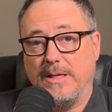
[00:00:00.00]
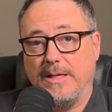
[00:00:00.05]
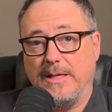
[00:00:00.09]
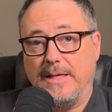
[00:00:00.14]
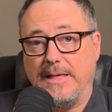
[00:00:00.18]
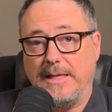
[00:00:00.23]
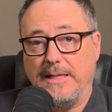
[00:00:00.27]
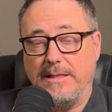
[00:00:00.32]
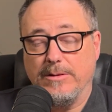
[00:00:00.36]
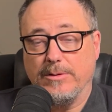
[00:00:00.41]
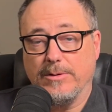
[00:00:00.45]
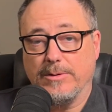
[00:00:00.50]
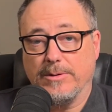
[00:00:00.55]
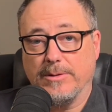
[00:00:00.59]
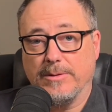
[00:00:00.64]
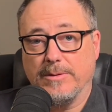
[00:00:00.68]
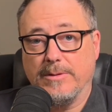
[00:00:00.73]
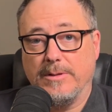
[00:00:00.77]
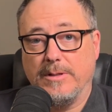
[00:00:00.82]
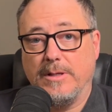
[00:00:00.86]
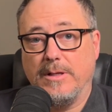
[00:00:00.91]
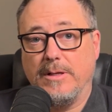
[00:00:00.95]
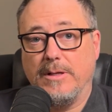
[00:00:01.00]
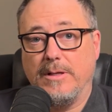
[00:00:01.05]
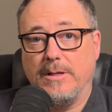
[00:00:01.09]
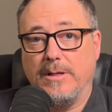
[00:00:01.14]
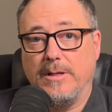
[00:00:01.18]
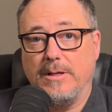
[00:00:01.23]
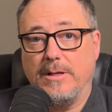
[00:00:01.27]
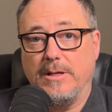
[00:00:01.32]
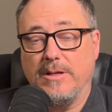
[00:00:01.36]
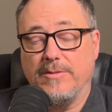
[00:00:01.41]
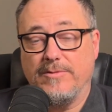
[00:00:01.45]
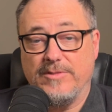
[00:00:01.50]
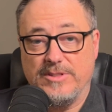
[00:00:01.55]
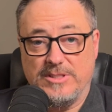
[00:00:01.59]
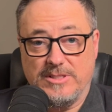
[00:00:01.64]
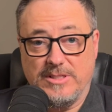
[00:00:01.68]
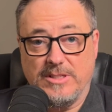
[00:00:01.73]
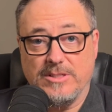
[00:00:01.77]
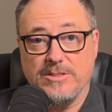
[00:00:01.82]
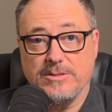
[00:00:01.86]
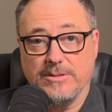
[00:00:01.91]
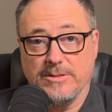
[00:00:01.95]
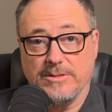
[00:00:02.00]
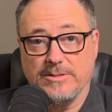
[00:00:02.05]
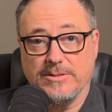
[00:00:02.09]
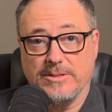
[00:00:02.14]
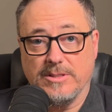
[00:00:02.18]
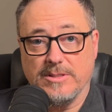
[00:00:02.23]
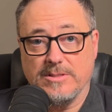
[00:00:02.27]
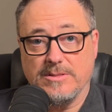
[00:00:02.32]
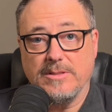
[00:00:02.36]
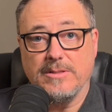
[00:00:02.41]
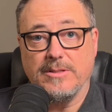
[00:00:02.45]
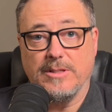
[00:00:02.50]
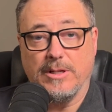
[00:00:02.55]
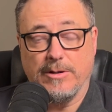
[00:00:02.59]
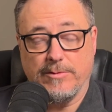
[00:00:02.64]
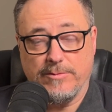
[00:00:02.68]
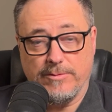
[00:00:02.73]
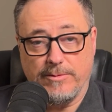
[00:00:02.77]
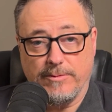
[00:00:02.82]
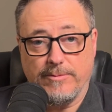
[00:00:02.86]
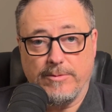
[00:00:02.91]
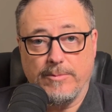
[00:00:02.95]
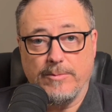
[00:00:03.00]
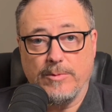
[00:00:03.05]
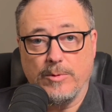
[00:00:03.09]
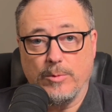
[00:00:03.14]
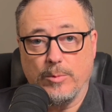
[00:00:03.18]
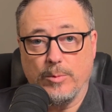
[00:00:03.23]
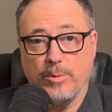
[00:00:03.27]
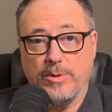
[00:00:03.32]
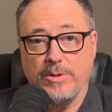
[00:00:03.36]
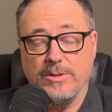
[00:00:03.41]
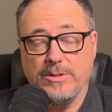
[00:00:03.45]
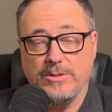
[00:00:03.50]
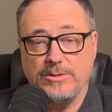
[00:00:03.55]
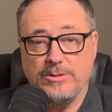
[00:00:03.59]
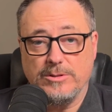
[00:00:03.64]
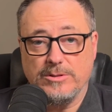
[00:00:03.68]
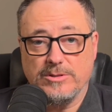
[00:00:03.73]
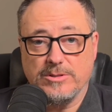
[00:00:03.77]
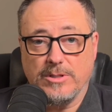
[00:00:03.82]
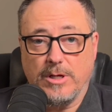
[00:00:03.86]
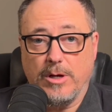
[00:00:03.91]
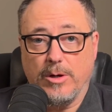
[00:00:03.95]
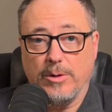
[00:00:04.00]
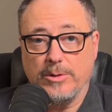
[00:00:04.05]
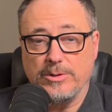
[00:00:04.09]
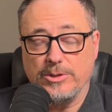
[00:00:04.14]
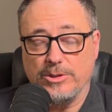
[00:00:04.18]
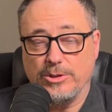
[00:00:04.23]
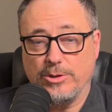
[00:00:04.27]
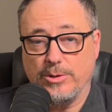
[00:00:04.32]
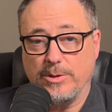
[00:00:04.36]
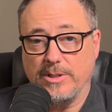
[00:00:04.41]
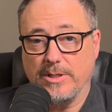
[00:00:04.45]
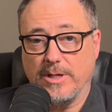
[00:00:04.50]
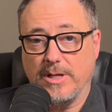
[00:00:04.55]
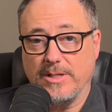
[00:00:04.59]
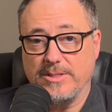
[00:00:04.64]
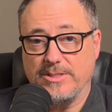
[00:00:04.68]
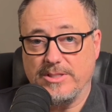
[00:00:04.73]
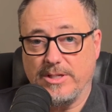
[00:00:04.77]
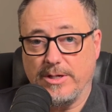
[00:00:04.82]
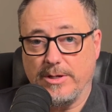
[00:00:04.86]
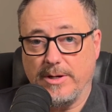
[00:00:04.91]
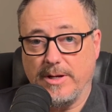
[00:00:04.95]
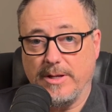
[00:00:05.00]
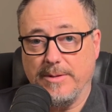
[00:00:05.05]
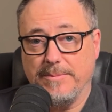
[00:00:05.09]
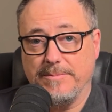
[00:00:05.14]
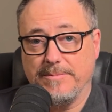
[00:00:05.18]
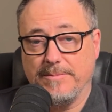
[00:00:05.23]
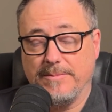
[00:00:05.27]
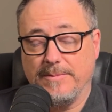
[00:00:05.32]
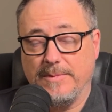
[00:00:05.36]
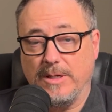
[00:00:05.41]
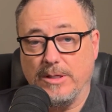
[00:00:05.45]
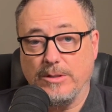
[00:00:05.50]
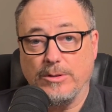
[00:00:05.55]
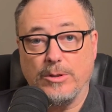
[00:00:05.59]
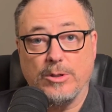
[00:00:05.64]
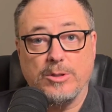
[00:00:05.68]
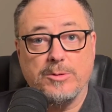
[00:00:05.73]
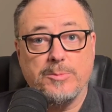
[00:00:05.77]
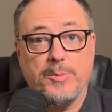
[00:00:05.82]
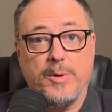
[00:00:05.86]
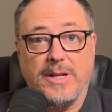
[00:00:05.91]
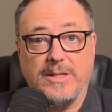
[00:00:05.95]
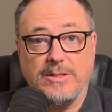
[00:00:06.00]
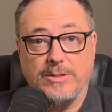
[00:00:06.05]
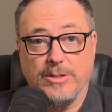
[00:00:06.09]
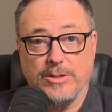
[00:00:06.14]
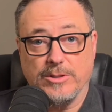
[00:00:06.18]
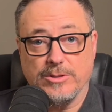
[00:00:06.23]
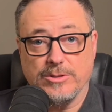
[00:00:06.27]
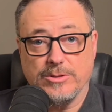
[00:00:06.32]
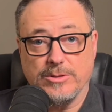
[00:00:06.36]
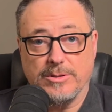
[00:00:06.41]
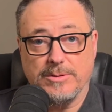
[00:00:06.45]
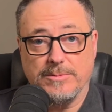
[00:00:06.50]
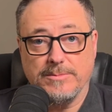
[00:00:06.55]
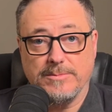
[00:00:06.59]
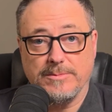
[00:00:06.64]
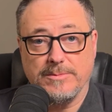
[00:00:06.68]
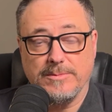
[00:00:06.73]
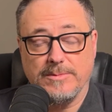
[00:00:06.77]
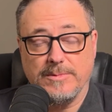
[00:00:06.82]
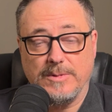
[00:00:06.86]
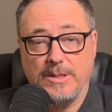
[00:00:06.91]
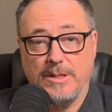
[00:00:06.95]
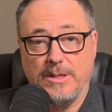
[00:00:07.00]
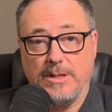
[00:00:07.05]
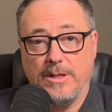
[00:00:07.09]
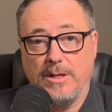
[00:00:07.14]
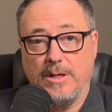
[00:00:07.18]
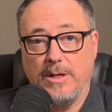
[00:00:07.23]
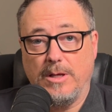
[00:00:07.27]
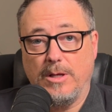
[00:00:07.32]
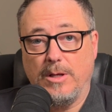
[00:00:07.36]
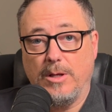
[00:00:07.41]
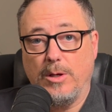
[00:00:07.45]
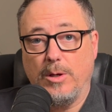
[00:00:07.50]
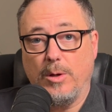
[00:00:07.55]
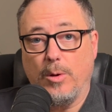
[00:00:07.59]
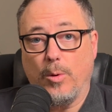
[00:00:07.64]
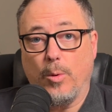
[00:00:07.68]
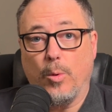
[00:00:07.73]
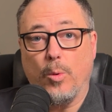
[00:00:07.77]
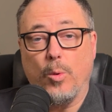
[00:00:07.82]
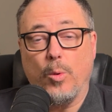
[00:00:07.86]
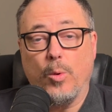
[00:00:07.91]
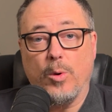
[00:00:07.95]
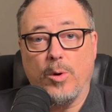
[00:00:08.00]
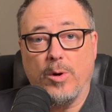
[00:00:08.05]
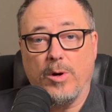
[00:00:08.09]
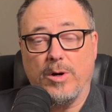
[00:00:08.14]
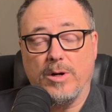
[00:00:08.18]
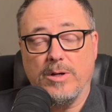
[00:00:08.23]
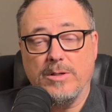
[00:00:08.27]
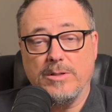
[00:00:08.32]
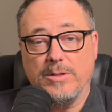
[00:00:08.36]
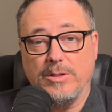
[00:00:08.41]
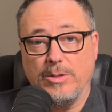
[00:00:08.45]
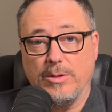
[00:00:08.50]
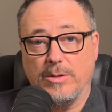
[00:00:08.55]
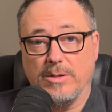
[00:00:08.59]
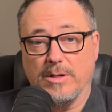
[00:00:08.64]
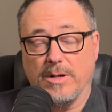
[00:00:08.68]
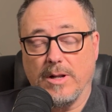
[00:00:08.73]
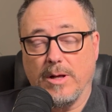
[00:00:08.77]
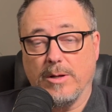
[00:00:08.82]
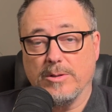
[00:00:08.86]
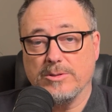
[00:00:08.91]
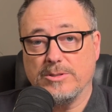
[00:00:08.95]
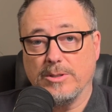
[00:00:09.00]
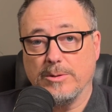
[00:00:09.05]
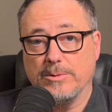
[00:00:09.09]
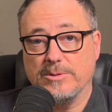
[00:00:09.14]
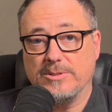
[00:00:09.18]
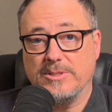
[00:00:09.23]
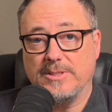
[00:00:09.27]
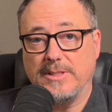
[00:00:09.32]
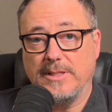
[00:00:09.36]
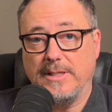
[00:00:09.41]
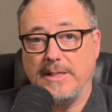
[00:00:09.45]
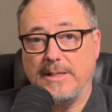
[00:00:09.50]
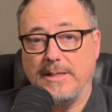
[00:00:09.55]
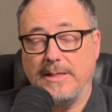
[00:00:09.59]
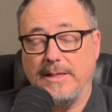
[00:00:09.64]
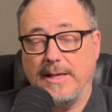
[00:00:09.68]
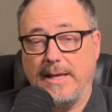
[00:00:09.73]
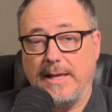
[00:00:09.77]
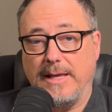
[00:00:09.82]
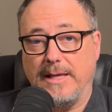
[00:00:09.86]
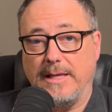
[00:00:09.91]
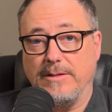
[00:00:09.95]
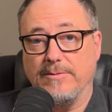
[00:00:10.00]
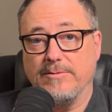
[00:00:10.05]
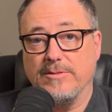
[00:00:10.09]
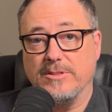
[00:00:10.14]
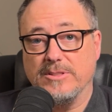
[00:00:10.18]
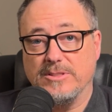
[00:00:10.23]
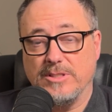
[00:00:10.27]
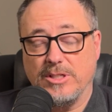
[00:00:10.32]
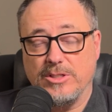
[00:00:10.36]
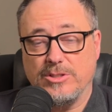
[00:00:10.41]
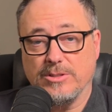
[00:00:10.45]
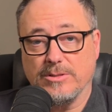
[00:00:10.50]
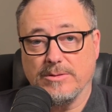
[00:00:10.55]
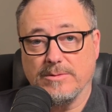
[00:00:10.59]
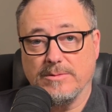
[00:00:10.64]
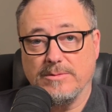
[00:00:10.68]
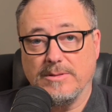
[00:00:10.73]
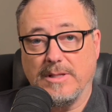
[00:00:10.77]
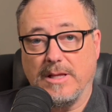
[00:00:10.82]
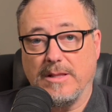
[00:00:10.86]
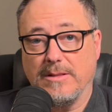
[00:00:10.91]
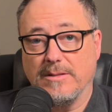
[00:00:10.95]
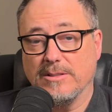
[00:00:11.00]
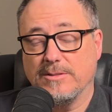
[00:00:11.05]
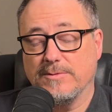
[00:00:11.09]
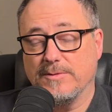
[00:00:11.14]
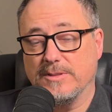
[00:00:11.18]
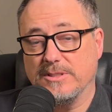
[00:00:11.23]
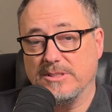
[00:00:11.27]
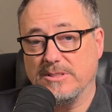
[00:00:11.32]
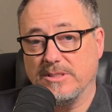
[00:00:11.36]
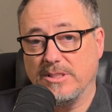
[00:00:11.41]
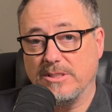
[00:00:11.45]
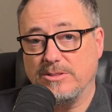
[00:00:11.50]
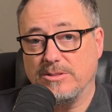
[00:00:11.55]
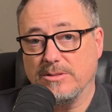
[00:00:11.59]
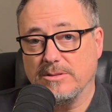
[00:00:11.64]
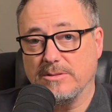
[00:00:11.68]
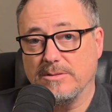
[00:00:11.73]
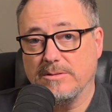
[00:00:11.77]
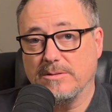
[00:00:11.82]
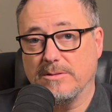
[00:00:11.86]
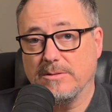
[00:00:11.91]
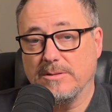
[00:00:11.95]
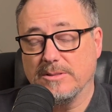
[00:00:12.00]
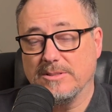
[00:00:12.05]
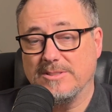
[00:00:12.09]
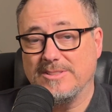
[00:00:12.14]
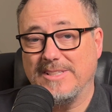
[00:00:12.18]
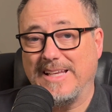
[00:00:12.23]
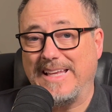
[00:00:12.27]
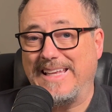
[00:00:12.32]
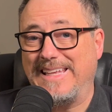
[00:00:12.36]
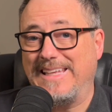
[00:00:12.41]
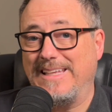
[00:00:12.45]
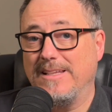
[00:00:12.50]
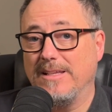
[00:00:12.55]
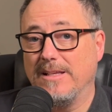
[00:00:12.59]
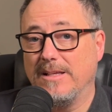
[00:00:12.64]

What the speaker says: either a physician assistant, different from the one that you saw in triage area, a nurse practitioner, or you could also see a physician. Now, this physician could say